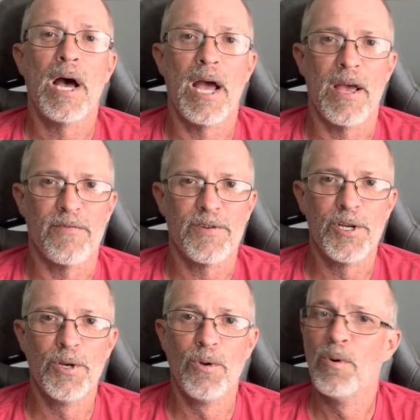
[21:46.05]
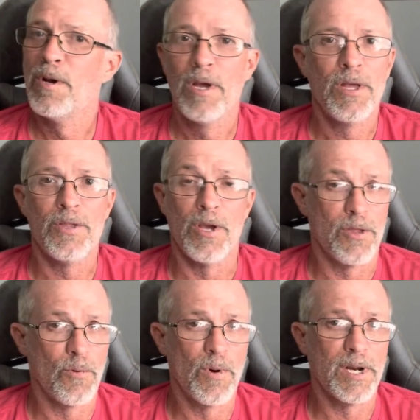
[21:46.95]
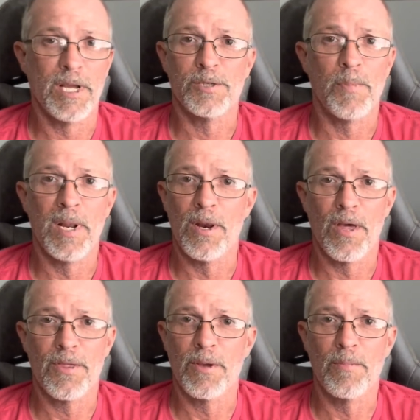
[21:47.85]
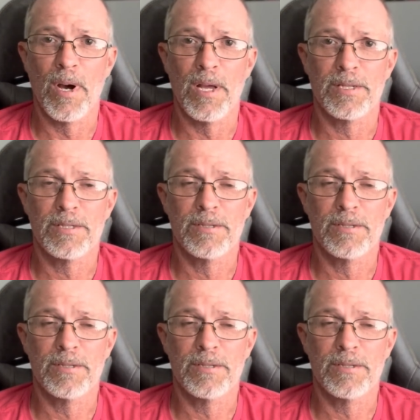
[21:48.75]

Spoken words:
I have 2. The other one has been nothing but